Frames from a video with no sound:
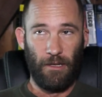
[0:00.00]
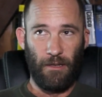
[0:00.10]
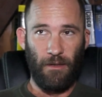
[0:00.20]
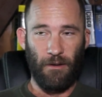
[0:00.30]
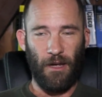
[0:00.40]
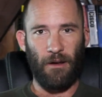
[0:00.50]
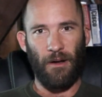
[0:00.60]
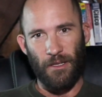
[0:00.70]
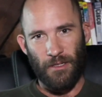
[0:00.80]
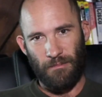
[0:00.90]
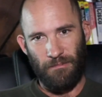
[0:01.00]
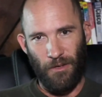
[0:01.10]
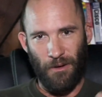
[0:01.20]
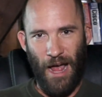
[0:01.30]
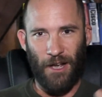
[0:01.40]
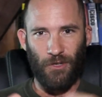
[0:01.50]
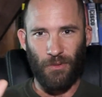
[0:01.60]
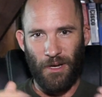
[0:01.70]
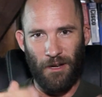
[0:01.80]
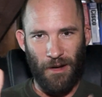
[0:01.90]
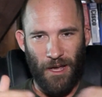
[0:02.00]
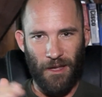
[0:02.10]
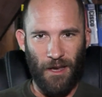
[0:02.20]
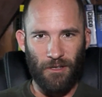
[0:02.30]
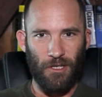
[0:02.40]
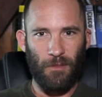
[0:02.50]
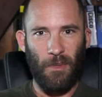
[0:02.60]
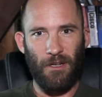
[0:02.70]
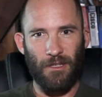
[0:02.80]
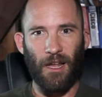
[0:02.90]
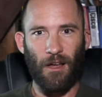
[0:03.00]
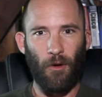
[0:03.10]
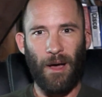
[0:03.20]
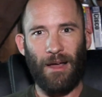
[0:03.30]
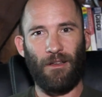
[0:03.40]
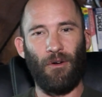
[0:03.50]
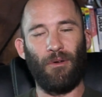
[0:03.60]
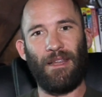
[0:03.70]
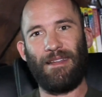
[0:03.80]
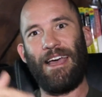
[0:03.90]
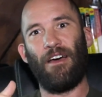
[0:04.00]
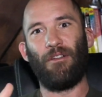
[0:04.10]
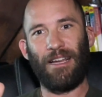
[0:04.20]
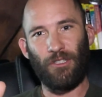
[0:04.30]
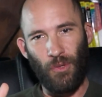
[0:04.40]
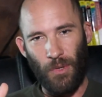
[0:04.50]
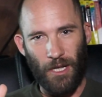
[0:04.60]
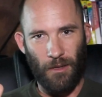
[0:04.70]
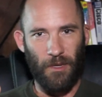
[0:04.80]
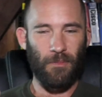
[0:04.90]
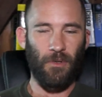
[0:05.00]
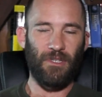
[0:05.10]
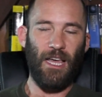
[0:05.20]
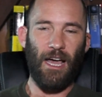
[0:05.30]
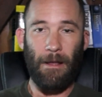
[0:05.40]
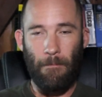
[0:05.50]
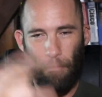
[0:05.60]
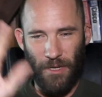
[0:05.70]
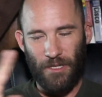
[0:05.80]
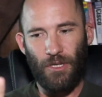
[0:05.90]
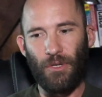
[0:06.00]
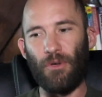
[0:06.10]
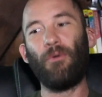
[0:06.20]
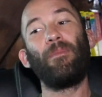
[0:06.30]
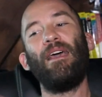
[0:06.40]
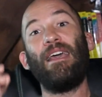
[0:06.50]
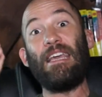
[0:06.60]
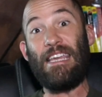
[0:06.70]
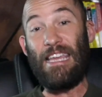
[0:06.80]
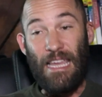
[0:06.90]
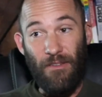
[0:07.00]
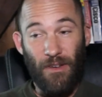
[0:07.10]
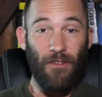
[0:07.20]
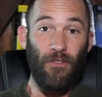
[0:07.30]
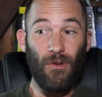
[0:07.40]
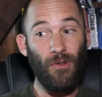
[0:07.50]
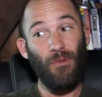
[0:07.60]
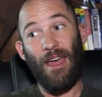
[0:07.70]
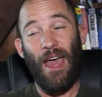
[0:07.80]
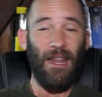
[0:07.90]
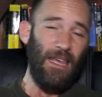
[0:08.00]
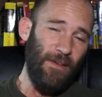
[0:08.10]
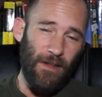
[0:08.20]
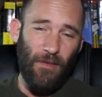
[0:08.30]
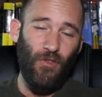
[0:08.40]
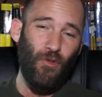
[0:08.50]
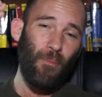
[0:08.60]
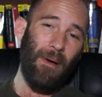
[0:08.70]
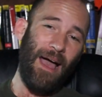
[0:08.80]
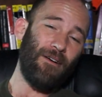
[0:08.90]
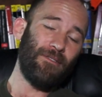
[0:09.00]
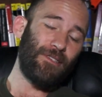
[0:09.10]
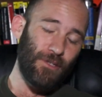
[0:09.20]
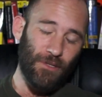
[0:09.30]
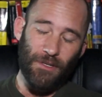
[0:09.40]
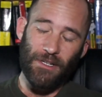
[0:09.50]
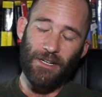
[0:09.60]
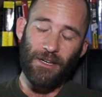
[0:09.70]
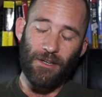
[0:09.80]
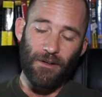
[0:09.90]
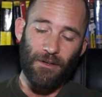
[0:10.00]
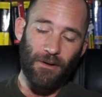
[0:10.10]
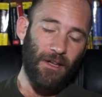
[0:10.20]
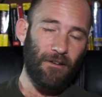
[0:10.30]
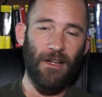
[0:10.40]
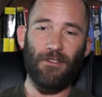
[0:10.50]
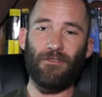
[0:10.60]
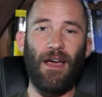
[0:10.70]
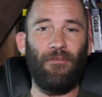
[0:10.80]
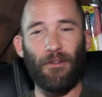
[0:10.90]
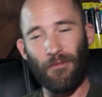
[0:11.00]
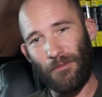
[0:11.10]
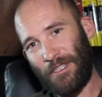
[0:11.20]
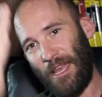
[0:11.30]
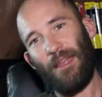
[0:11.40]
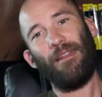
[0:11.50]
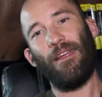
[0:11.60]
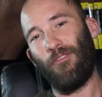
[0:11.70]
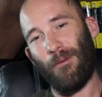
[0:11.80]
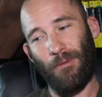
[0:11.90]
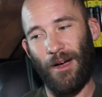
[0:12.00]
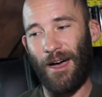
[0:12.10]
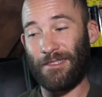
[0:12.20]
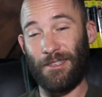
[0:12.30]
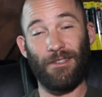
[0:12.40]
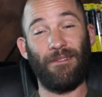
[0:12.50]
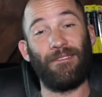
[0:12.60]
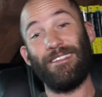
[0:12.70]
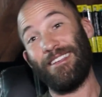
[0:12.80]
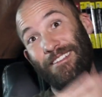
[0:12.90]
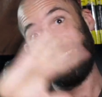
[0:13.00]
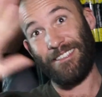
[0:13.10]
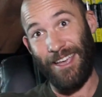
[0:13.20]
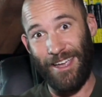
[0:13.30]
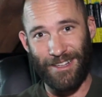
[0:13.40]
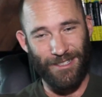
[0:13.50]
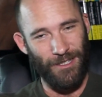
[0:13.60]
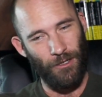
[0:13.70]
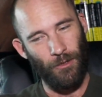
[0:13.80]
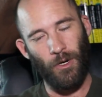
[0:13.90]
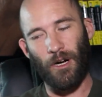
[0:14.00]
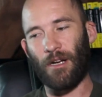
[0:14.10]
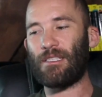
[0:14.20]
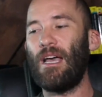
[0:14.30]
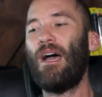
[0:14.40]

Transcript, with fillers: your internet your actual internet connection speed is going to go back go down to like 2 kilobits per second but two even if you do that even if you bounce your uh, your, your internet traffic through 10 different proxy servers let's just say it still works